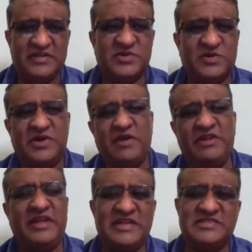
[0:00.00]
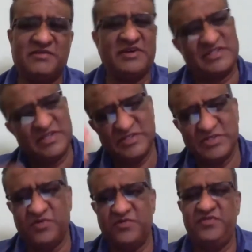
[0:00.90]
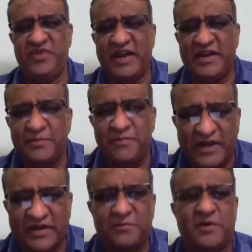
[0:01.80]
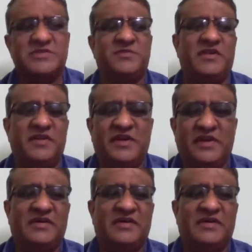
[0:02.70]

So everything is ours. So we are at a better possible